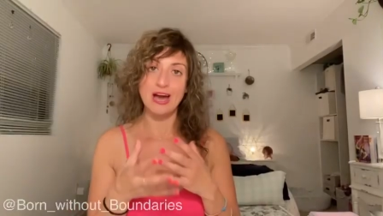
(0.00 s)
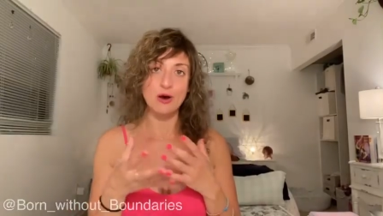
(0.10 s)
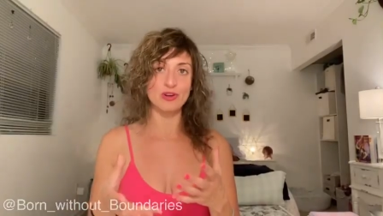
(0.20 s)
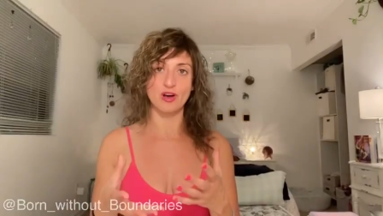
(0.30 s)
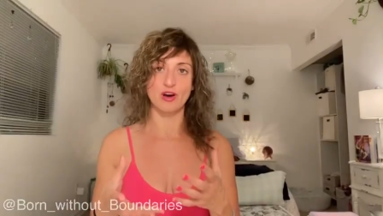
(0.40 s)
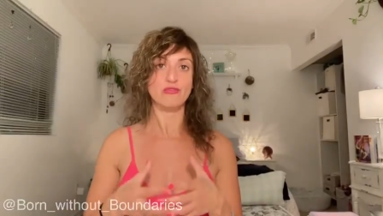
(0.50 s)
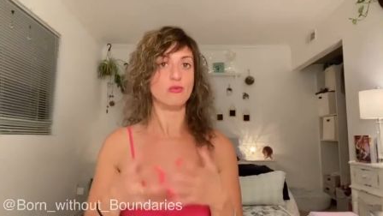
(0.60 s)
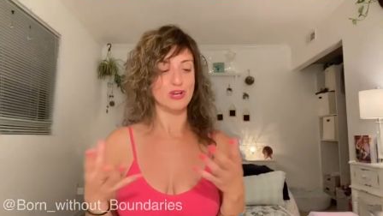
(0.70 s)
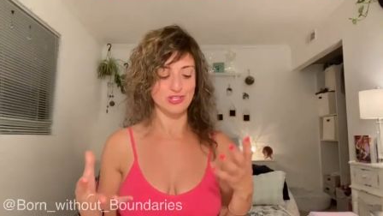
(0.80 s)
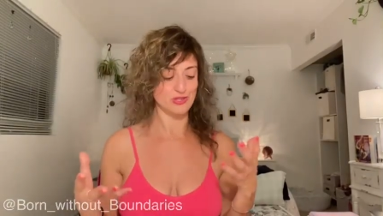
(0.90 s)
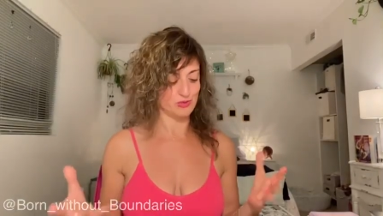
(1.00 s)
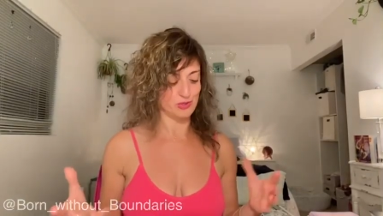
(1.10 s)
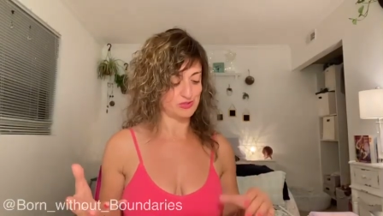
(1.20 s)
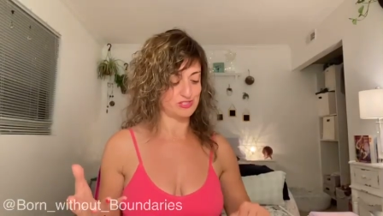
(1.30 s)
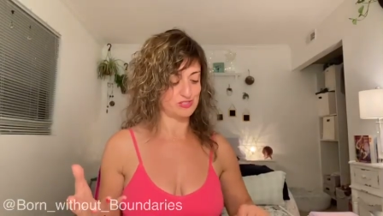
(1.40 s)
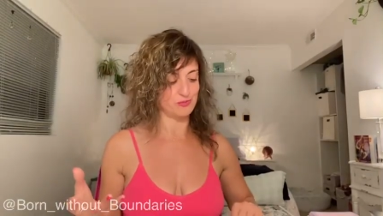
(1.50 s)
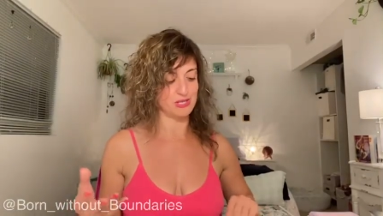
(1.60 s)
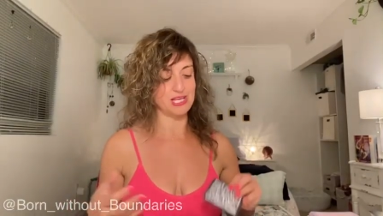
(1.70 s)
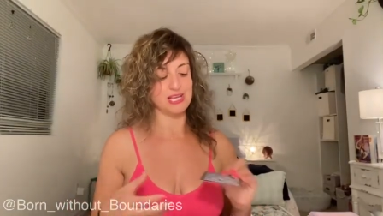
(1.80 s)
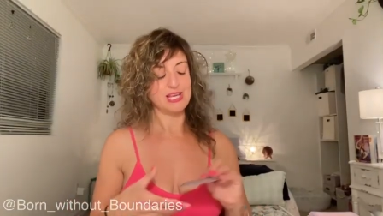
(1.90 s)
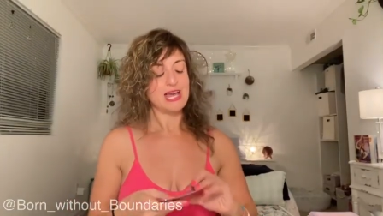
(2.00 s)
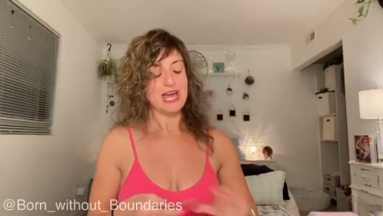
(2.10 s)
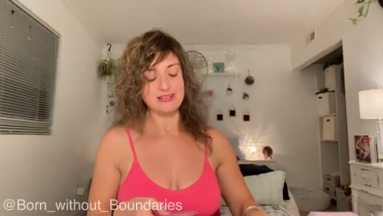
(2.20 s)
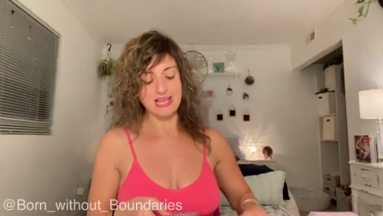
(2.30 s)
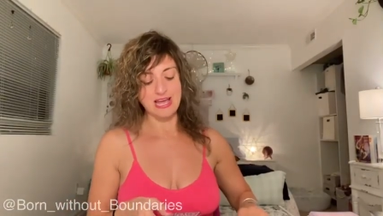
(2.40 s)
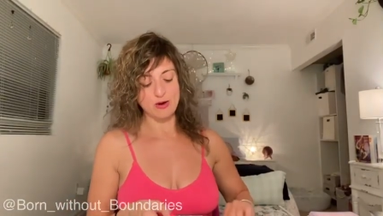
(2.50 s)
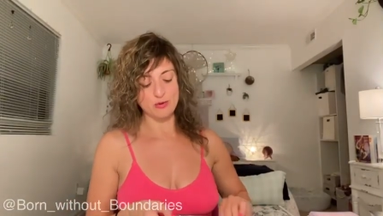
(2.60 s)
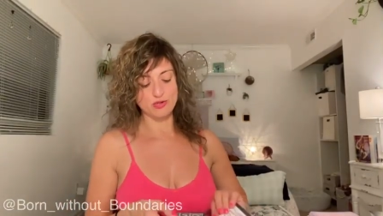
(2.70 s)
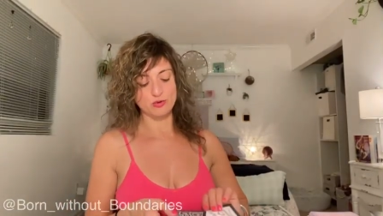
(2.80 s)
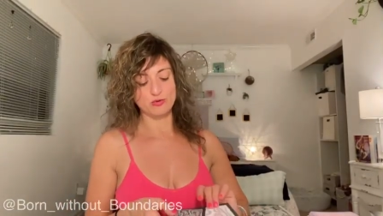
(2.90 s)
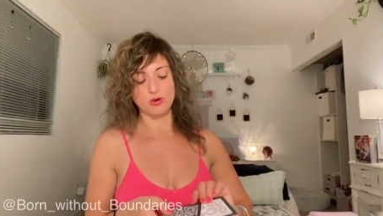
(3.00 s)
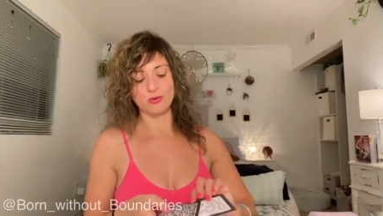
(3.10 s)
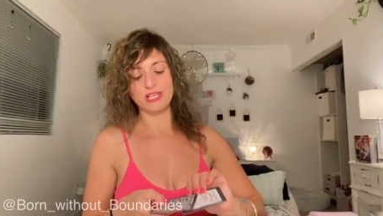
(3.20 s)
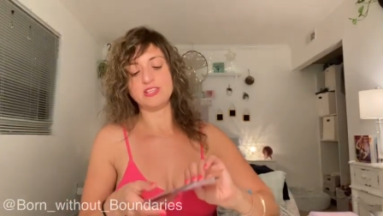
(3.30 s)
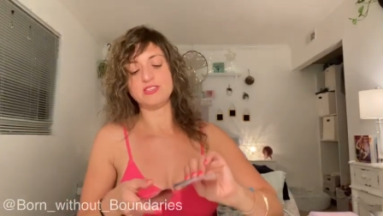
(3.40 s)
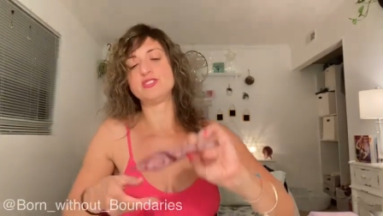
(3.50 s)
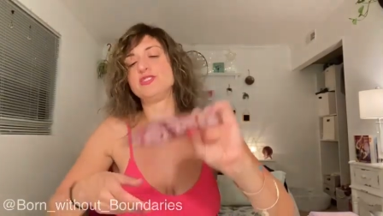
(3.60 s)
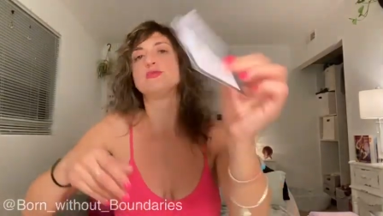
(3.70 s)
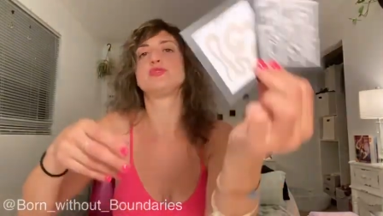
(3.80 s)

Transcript: out of what you used to be, and now you're growing into your